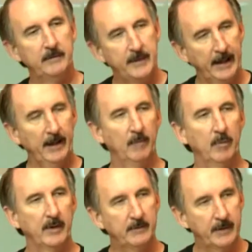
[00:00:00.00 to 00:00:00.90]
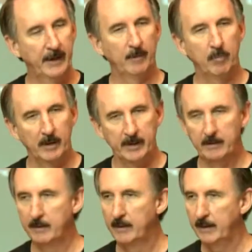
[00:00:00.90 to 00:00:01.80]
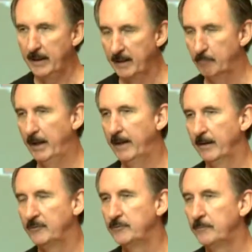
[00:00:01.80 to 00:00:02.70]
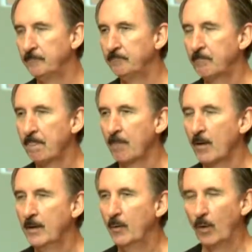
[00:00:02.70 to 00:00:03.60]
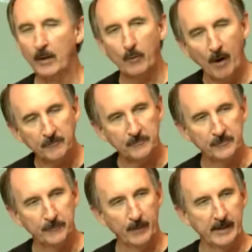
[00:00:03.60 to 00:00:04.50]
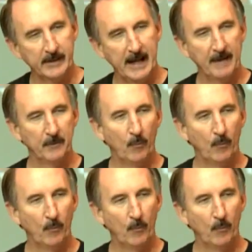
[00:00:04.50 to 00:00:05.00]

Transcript: terribly, terribly embarrassed. Well, across the street and down the